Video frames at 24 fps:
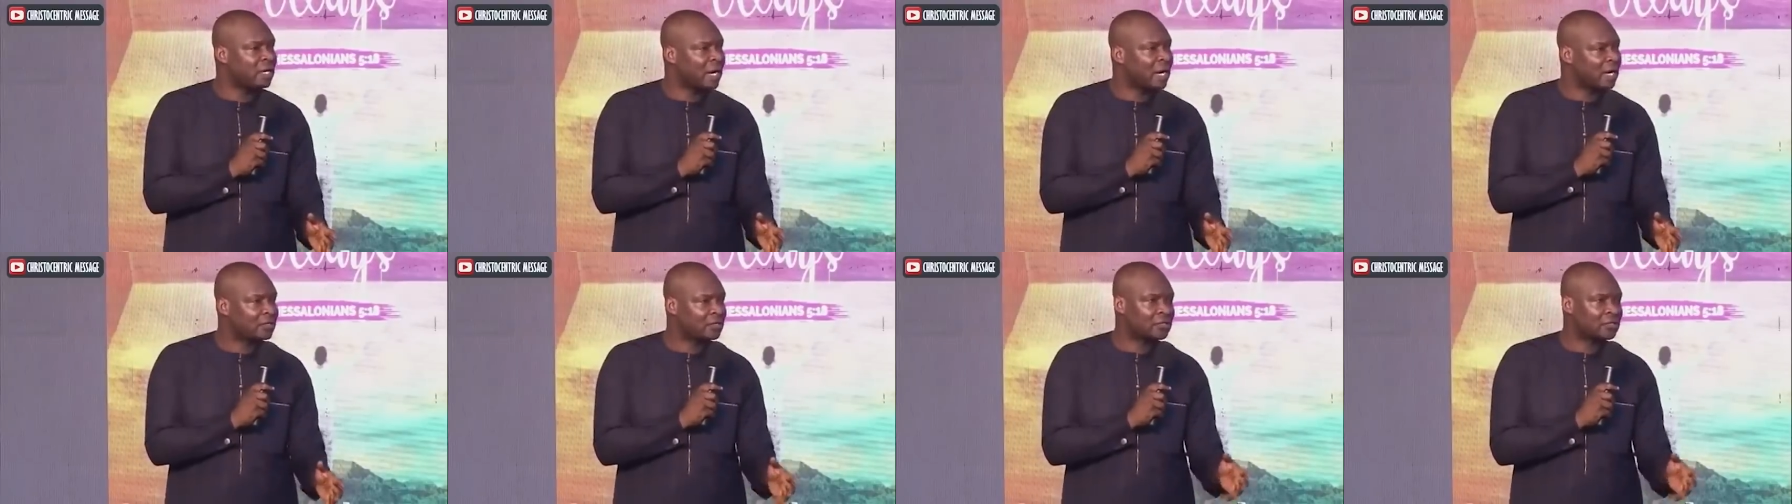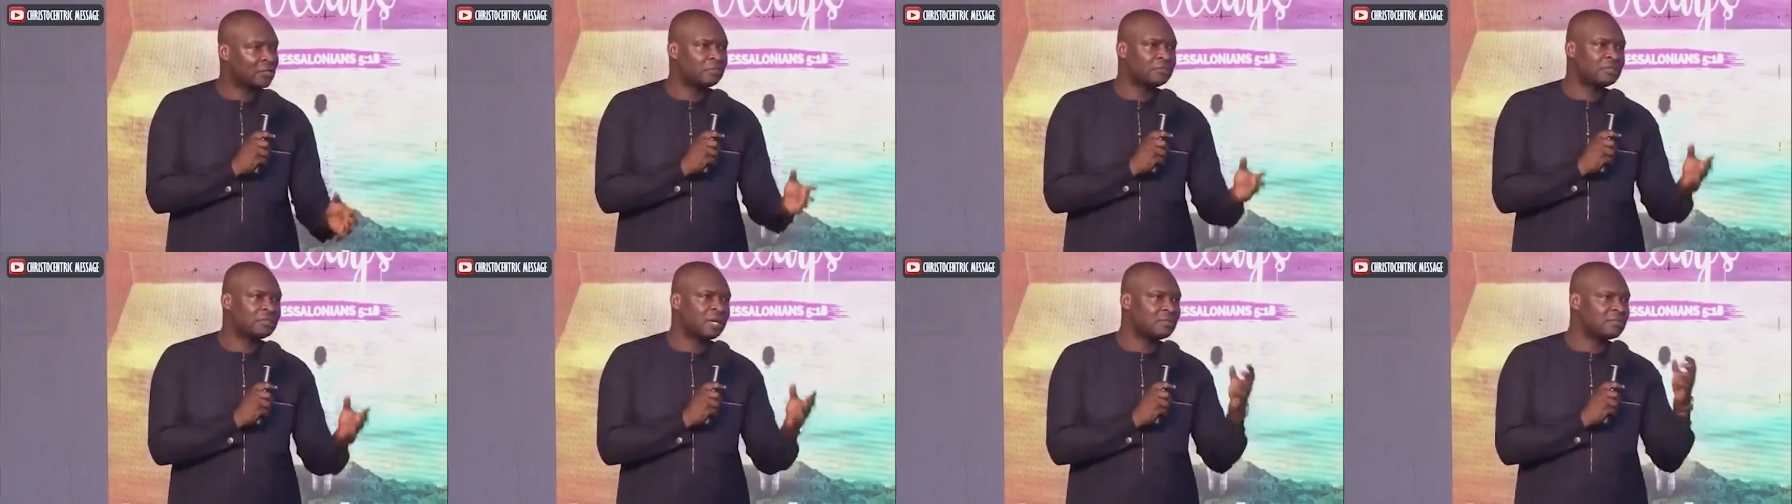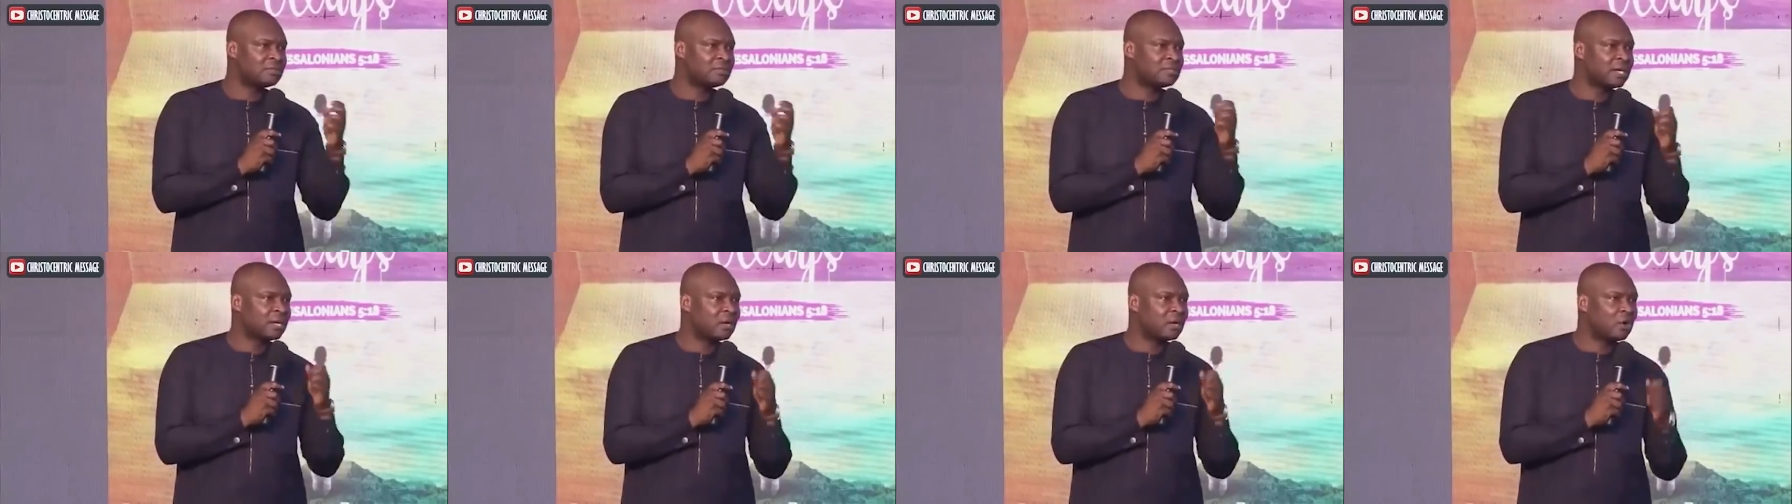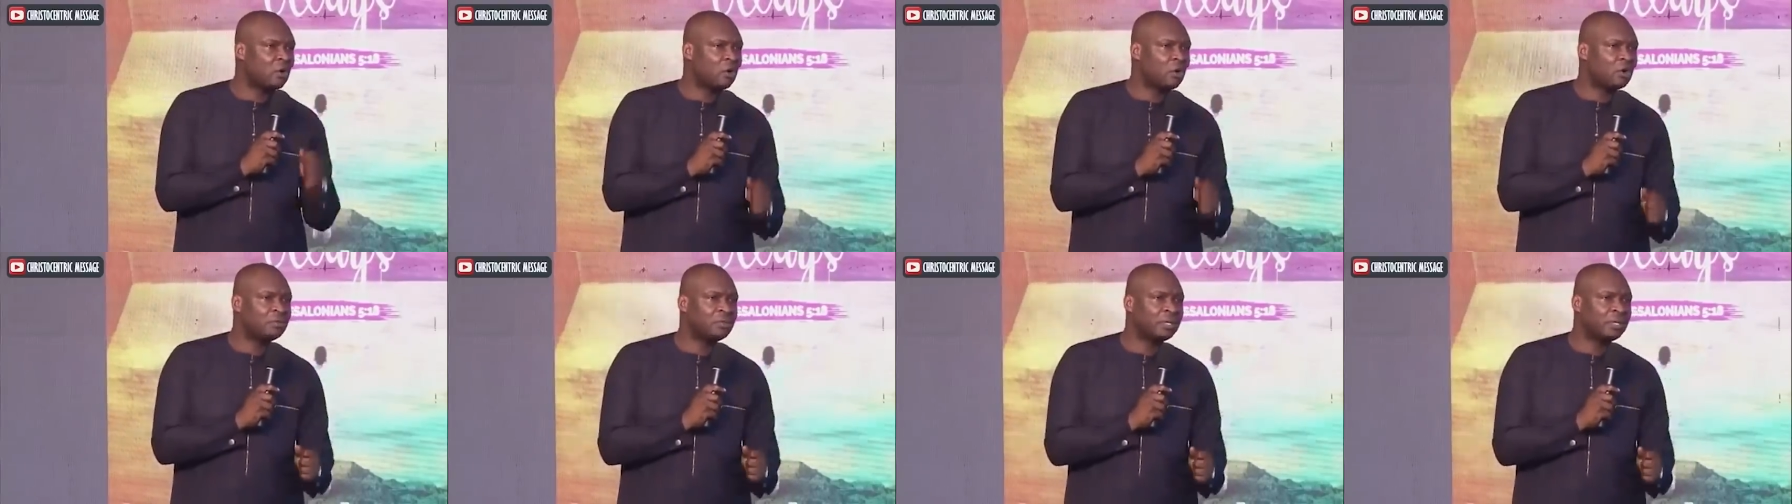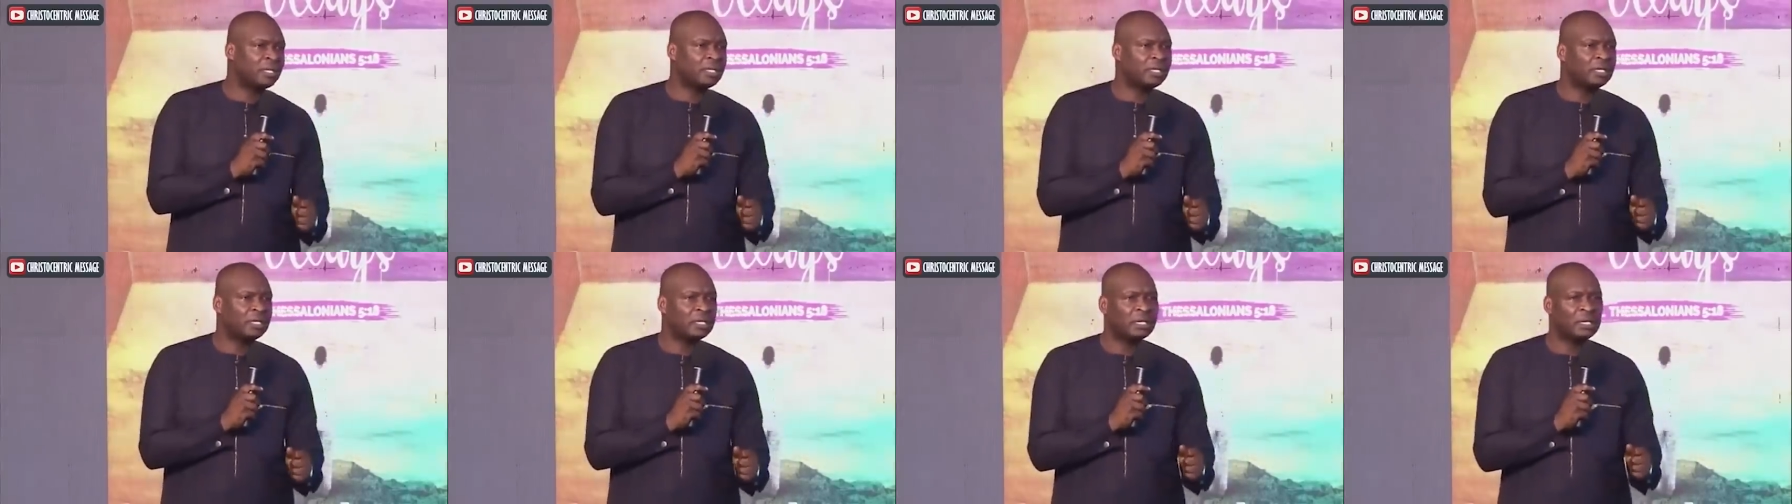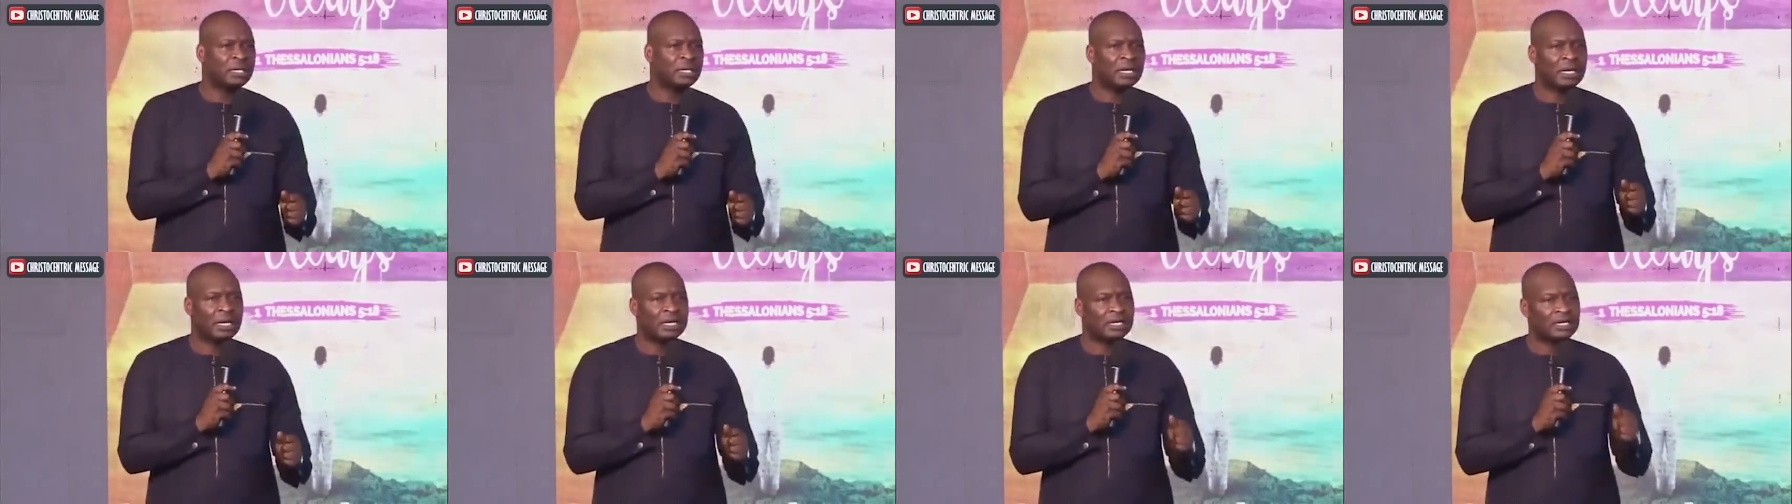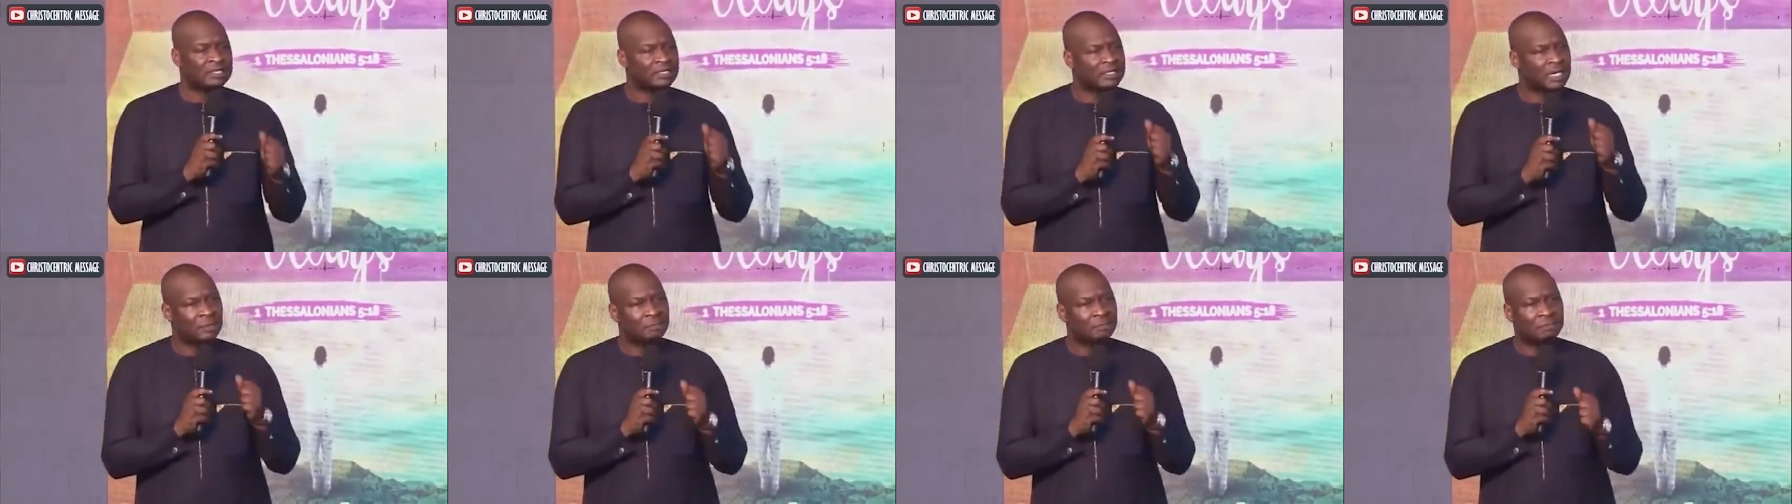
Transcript: And sometimes they call me and they say,